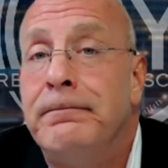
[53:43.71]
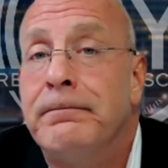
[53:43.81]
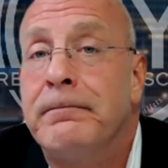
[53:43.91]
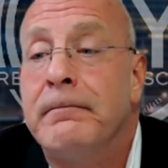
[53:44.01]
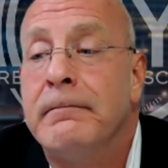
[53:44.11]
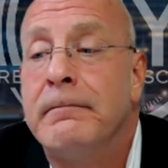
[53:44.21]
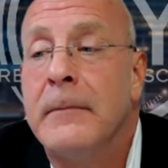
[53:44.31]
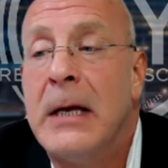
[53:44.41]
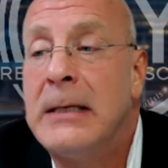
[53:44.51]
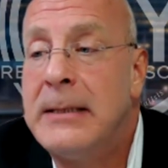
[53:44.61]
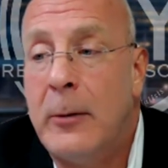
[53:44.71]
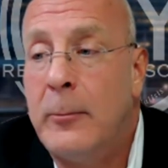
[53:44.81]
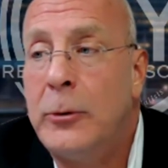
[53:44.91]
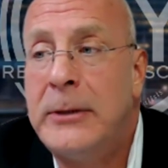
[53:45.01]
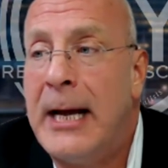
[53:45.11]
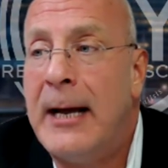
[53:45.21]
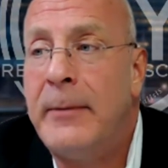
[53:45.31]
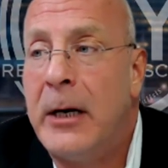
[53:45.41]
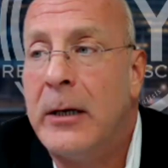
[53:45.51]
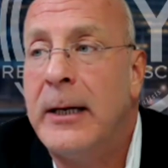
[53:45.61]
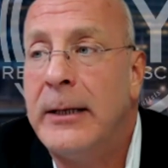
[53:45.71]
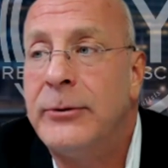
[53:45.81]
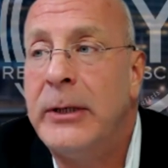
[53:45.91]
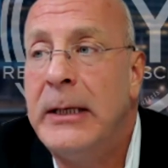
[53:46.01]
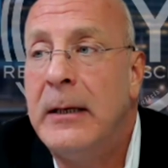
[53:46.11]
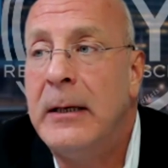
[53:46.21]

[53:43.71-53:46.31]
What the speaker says: a terrible time in our country,